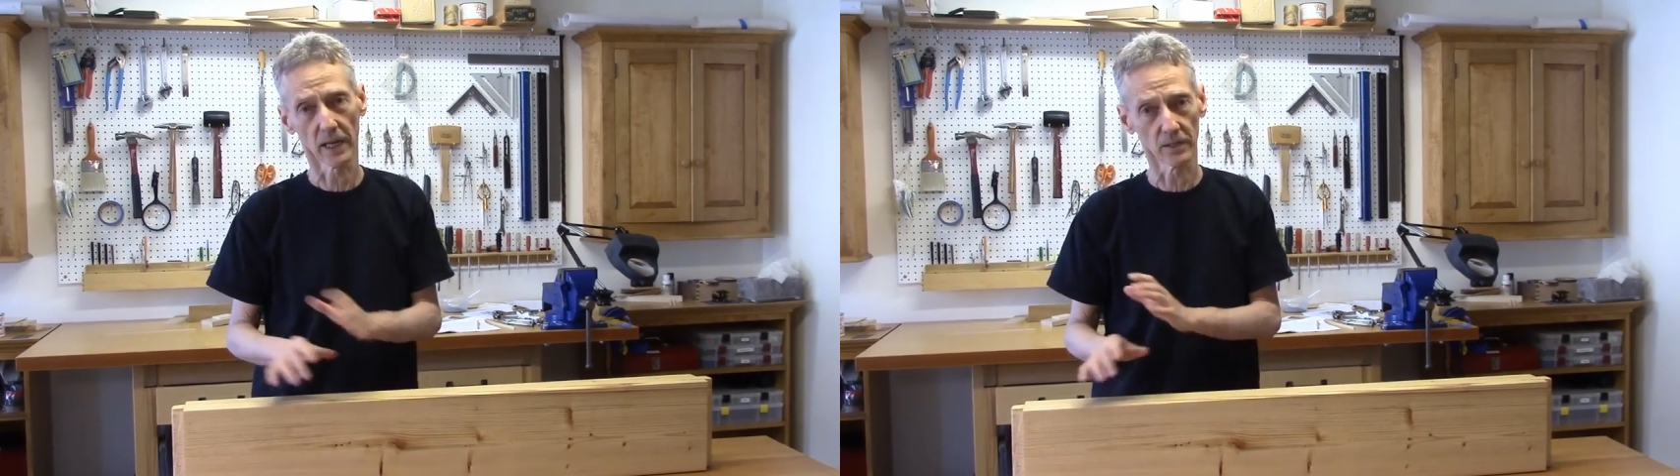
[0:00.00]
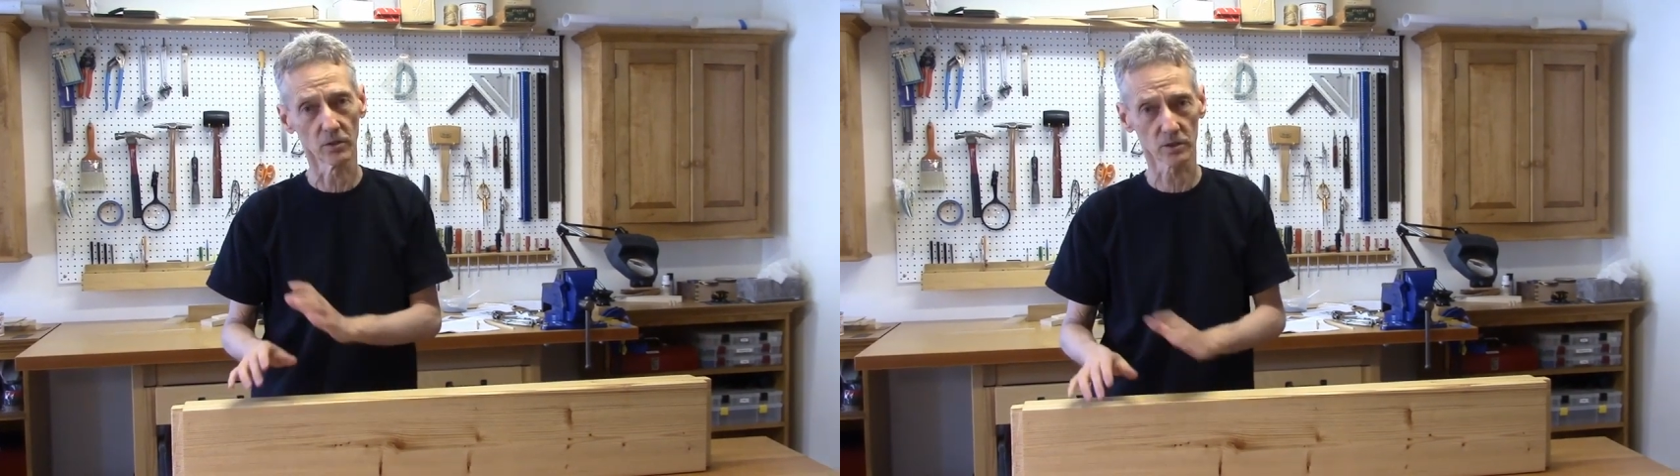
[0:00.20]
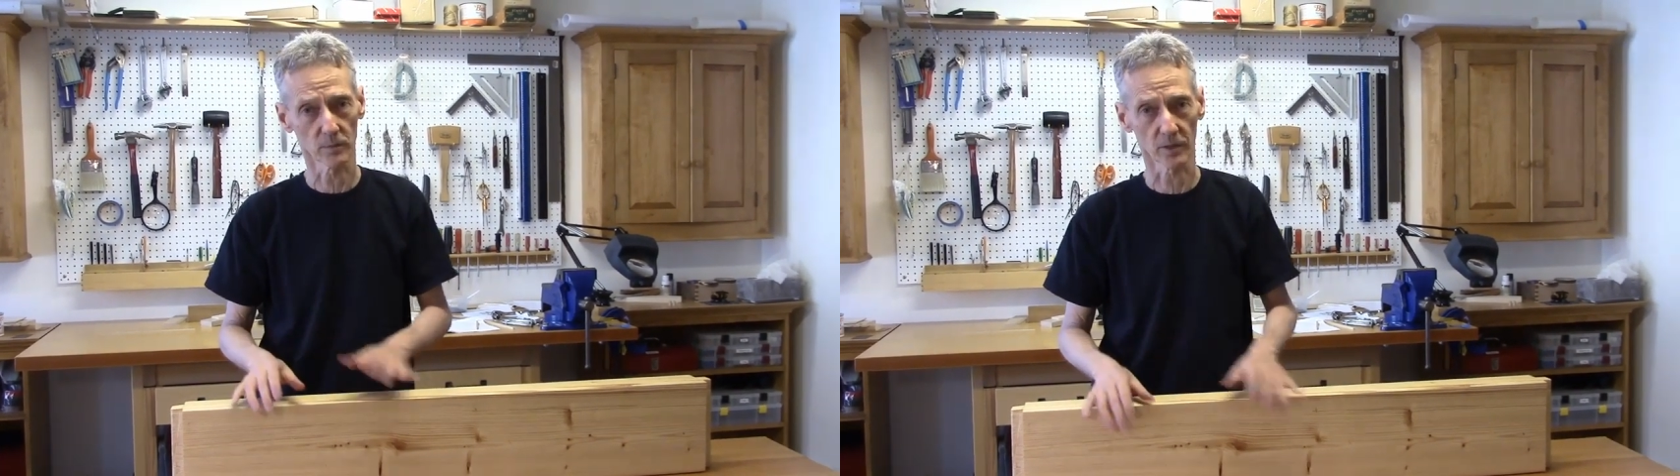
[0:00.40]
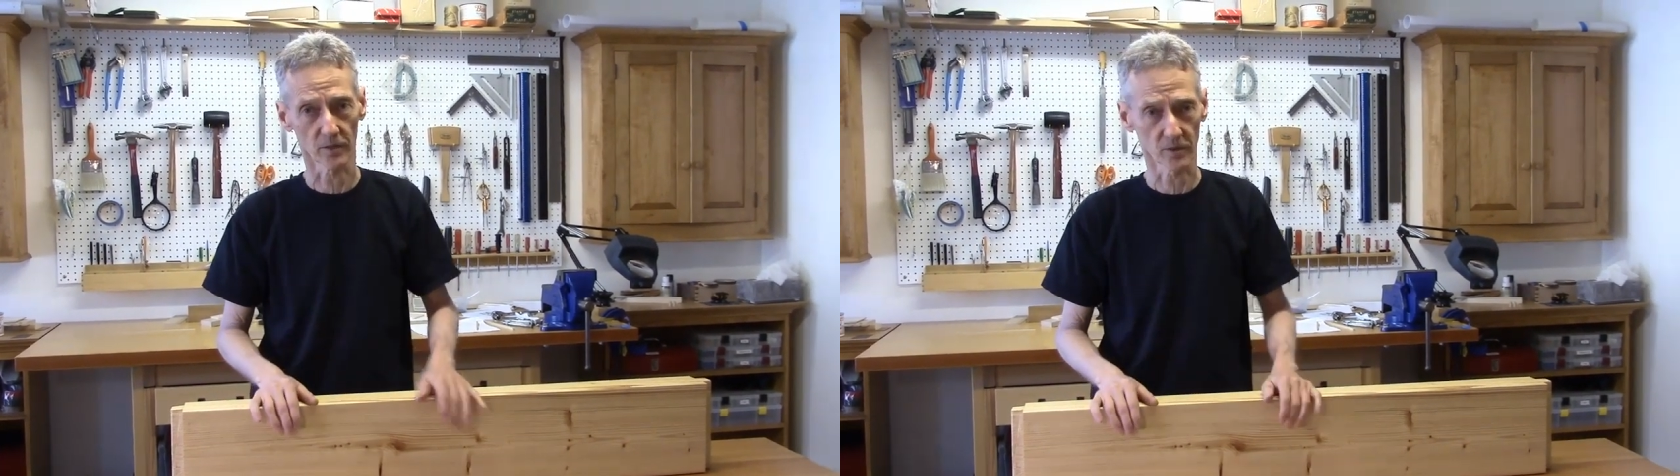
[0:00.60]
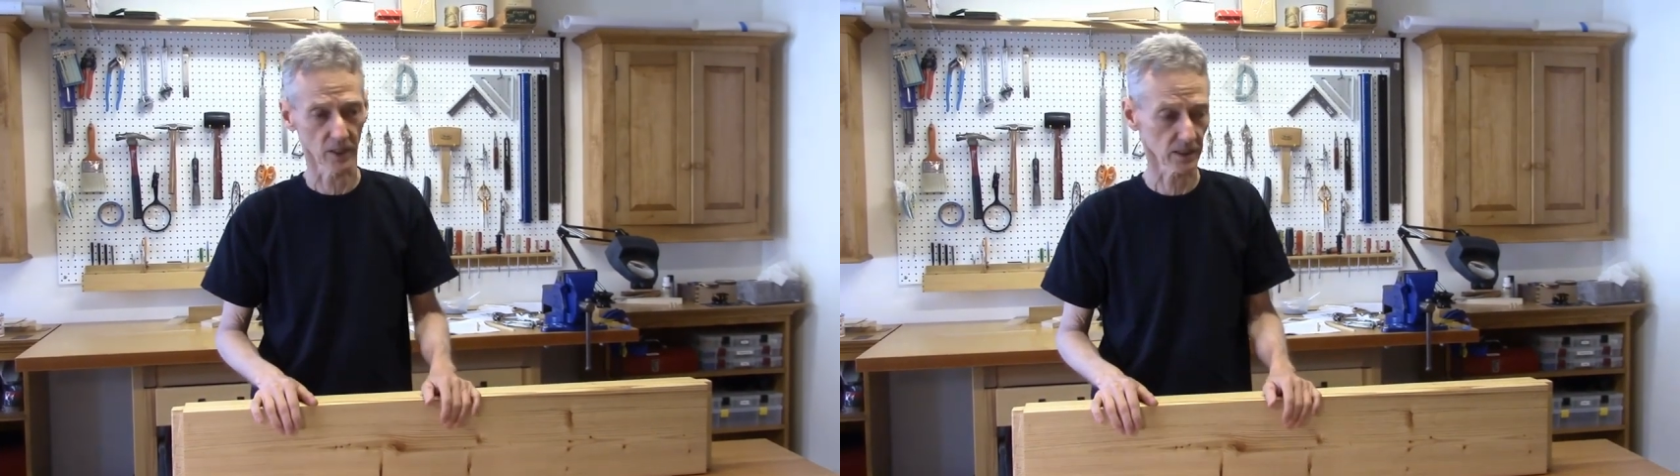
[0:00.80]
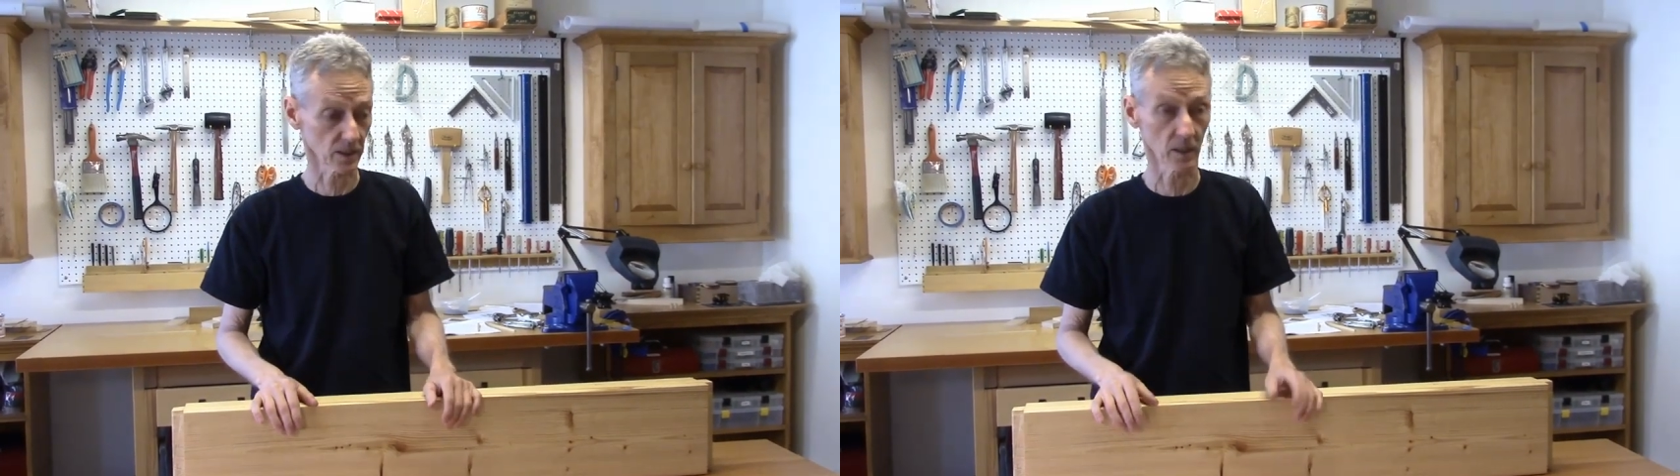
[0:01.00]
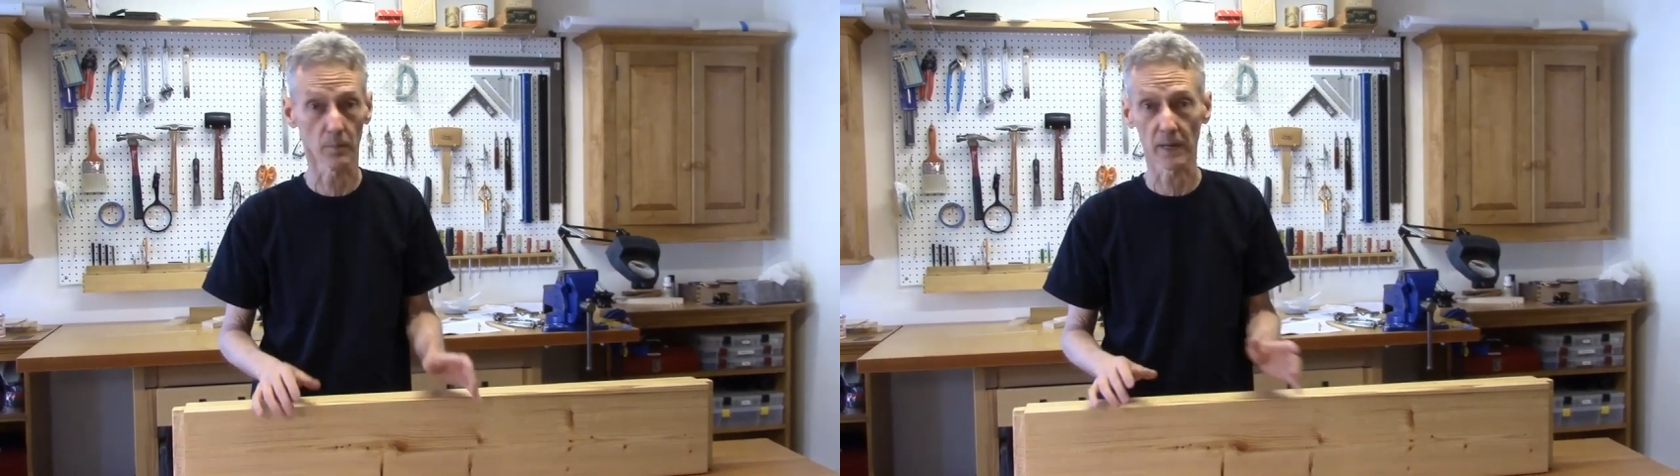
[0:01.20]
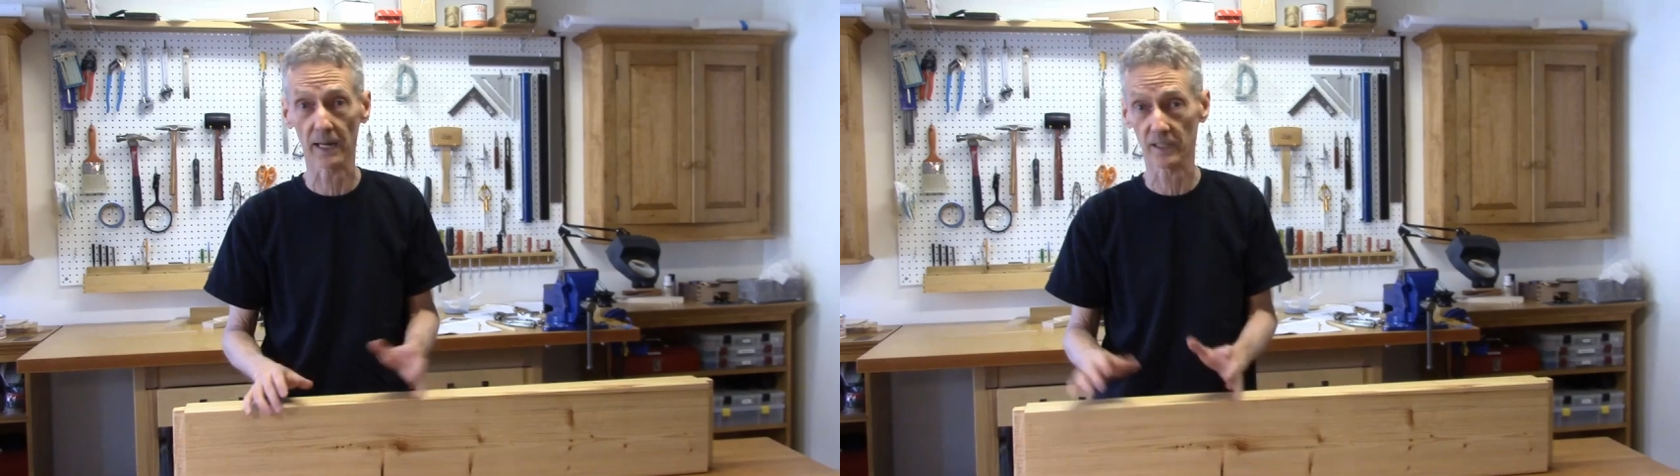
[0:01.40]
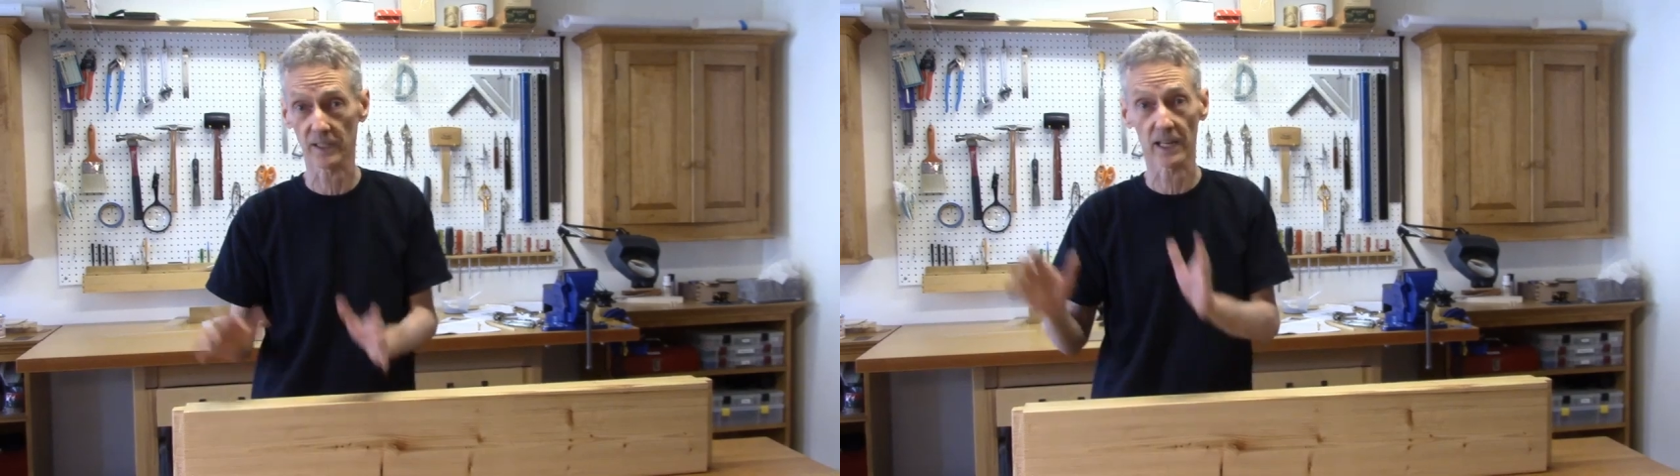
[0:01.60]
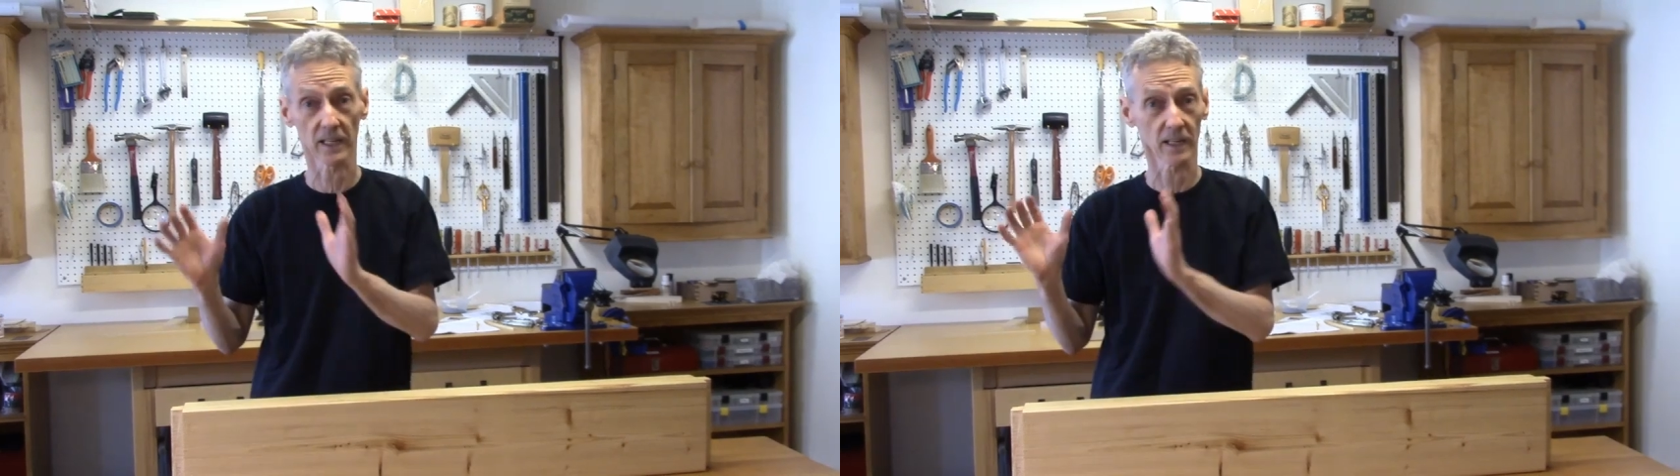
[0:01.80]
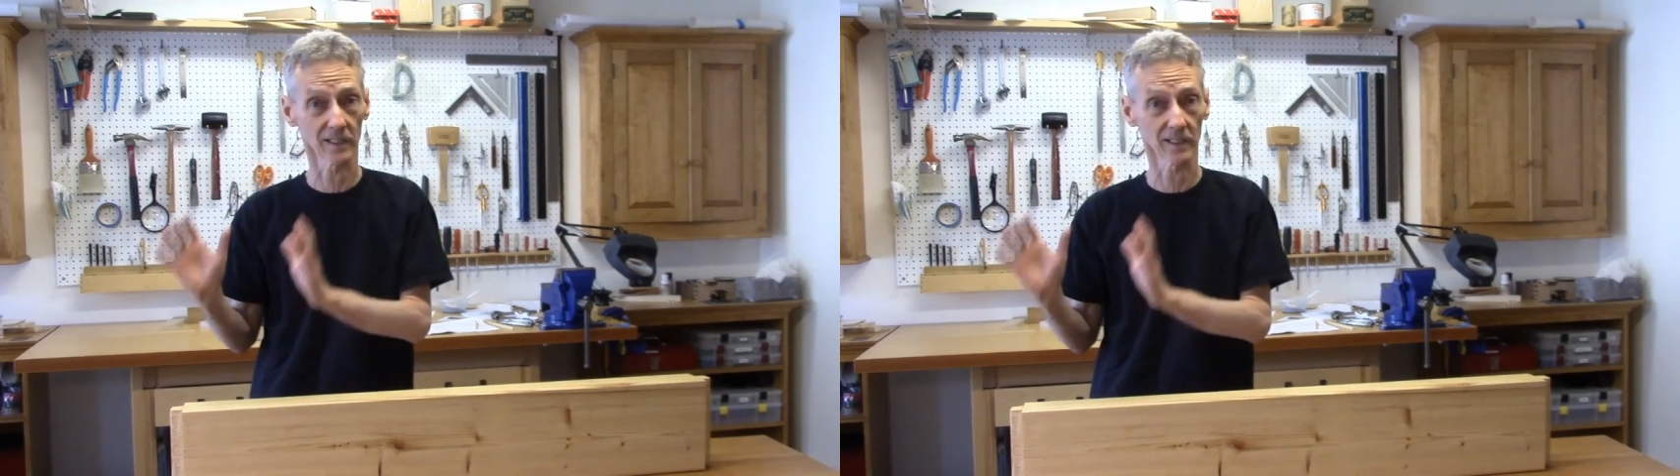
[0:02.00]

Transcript: and do some other things and come back to that.